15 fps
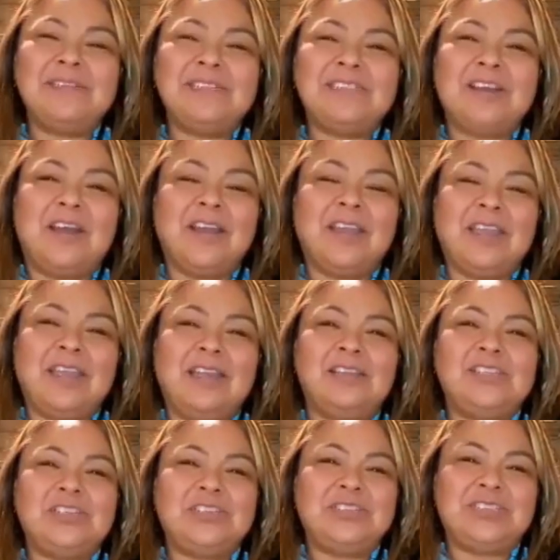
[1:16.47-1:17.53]
to Talking
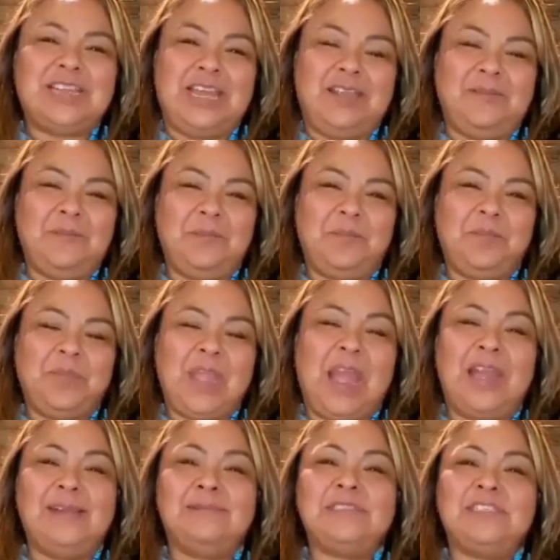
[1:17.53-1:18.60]
Tuesday.
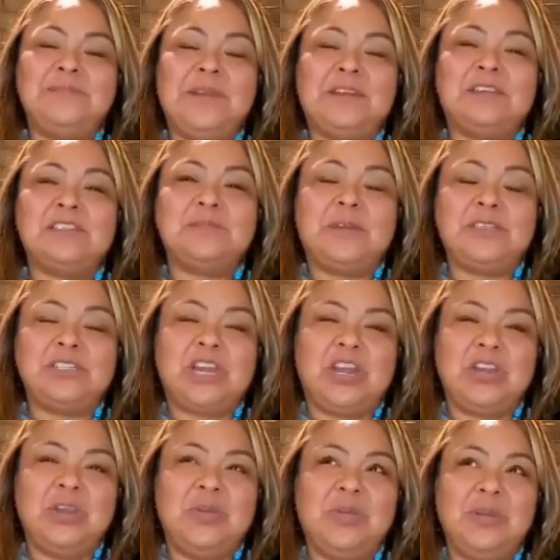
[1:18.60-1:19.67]
I am Tamaris
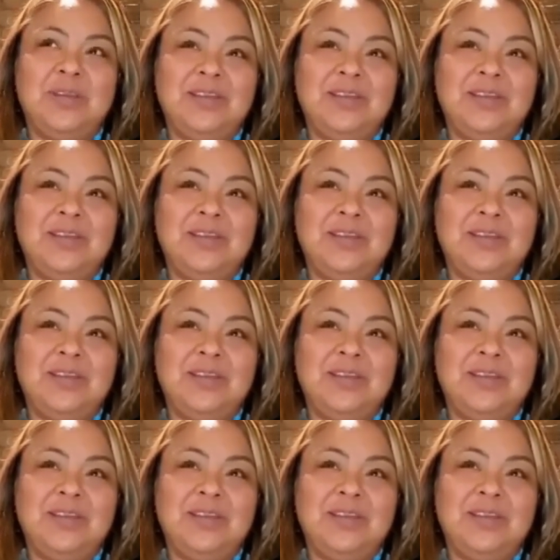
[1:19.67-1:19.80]
Montano.